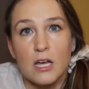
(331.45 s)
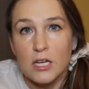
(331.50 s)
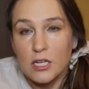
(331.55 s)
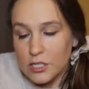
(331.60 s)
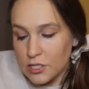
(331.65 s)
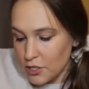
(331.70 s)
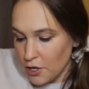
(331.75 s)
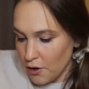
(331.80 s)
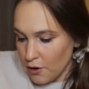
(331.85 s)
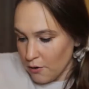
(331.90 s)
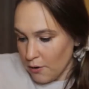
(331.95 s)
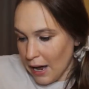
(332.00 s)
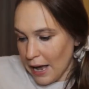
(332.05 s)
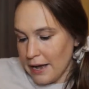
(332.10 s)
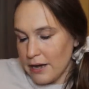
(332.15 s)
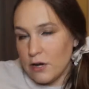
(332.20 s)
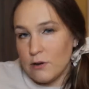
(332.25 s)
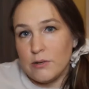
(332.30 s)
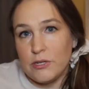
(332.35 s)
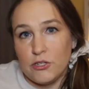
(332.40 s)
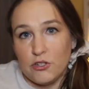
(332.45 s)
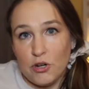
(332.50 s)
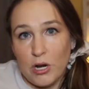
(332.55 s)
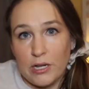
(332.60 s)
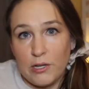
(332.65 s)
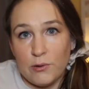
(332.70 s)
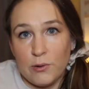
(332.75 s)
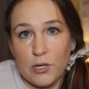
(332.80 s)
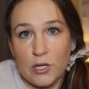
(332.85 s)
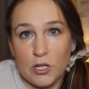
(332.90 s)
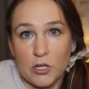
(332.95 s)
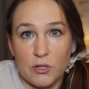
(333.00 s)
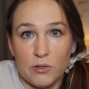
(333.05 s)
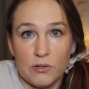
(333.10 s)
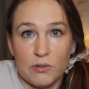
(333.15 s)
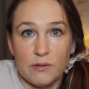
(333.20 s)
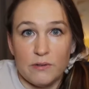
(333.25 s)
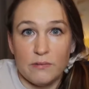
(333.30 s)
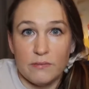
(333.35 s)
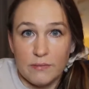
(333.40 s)
So I always try to
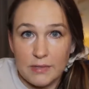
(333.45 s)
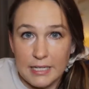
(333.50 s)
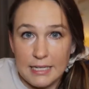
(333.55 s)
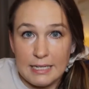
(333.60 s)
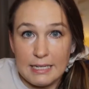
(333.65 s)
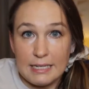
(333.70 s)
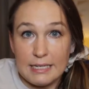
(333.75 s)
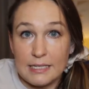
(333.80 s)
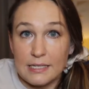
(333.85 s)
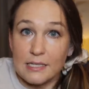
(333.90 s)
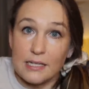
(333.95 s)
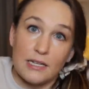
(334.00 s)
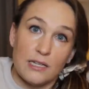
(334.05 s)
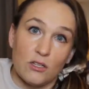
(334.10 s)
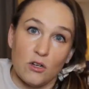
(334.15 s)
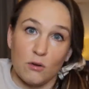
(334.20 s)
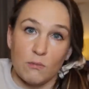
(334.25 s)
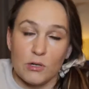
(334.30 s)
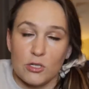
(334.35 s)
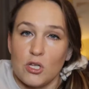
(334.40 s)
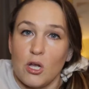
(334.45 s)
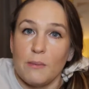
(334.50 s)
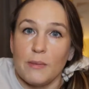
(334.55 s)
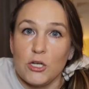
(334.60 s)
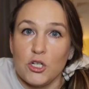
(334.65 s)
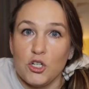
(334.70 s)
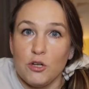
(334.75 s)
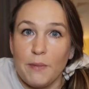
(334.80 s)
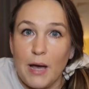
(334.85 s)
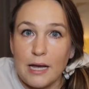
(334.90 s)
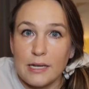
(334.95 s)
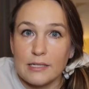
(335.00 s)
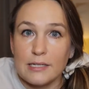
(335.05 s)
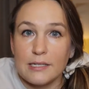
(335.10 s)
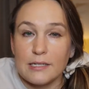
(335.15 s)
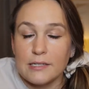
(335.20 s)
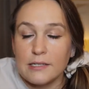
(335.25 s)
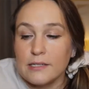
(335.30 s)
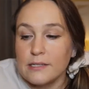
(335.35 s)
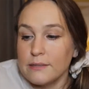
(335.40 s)
include these in almost all my shoe
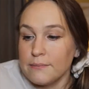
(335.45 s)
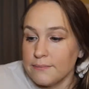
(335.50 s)
boxes.